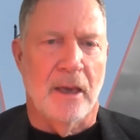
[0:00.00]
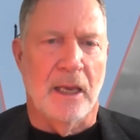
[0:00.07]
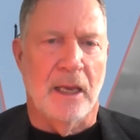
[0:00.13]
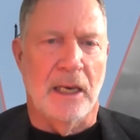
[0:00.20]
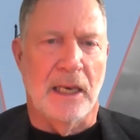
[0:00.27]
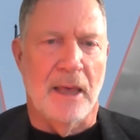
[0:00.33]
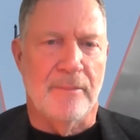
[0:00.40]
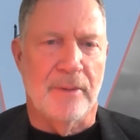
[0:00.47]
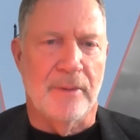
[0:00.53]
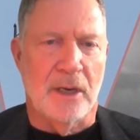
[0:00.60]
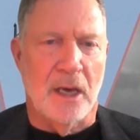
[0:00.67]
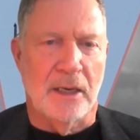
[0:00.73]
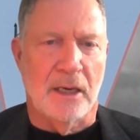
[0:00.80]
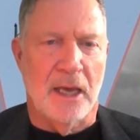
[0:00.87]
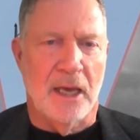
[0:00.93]
in
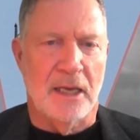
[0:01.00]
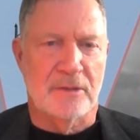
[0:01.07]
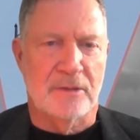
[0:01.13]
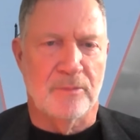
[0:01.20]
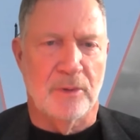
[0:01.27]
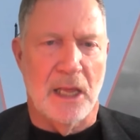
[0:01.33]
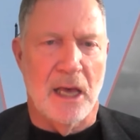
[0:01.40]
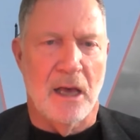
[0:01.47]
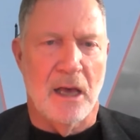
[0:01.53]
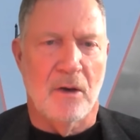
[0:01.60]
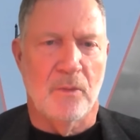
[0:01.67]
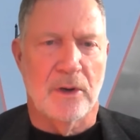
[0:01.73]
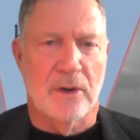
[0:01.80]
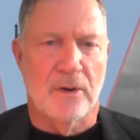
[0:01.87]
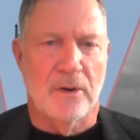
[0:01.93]
Lebanon and
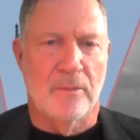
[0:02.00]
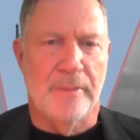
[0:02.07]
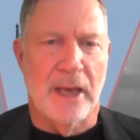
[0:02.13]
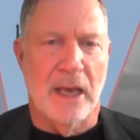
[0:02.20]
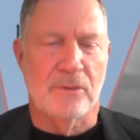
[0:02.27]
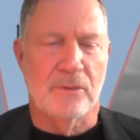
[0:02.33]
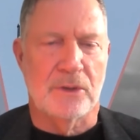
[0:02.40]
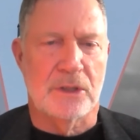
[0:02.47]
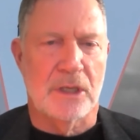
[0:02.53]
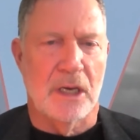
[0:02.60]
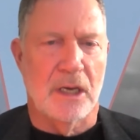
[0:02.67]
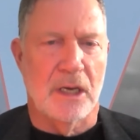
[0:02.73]
Hezbollah. We're about